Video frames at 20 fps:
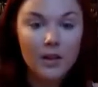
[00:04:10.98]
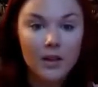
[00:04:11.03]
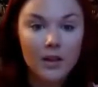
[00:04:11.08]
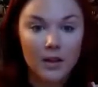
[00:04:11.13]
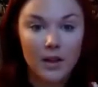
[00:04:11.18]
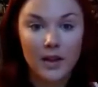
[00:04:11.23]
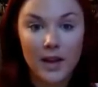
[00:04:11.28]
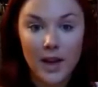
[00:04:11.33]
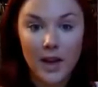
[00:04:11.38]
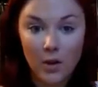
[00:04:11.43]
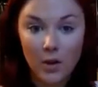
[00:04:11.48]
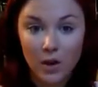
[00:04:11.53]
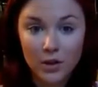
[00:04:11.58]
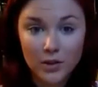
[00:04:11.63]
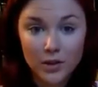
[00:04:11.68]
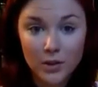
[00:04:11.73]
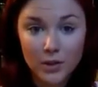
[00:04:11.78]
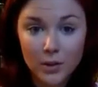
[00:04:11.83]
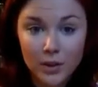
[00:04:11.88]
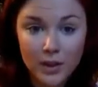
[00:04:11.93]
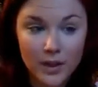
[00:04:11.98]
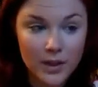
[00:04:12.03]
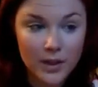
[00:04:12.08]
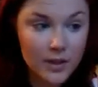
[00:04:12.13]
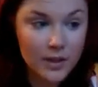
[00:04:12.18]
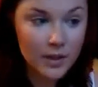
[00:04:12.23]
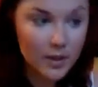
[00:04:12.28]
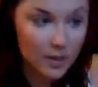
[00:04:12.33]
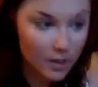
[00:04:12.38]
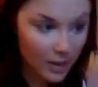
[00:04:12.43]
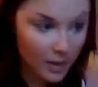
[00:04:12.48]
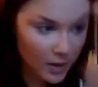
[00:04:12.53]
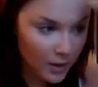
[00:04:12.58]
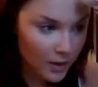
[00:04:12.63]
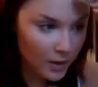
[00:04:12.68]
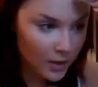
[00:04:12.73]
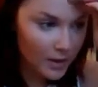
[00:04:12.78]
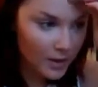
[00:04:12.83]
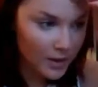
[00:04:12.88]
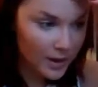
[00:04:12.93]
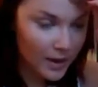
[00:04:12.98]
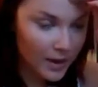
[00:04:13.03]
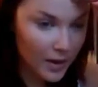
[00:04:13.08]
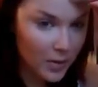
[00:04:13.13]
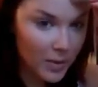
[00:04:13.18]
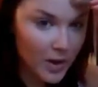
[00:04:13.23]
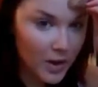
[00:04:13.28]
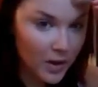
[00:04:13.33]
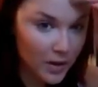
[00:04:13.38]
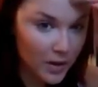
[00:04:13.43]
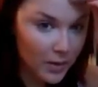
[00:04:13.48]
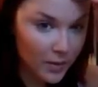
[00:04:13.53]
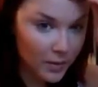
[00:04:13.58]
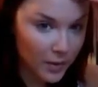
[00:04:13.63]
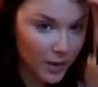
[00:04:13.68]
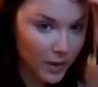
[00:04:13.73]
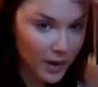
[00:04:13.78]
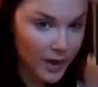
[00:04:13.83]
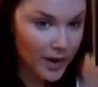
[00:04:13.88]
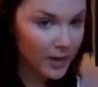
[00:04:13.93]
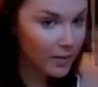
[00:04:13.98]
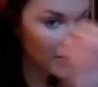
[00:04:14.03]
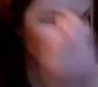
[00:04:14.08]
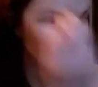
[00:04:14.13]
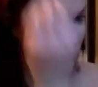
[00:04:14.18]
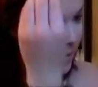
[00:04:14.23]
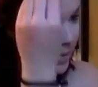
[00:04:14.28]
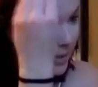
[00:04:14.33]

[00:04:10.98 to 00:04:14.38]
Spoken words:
And now also with this, I'm going to do a little bit on the forehead right up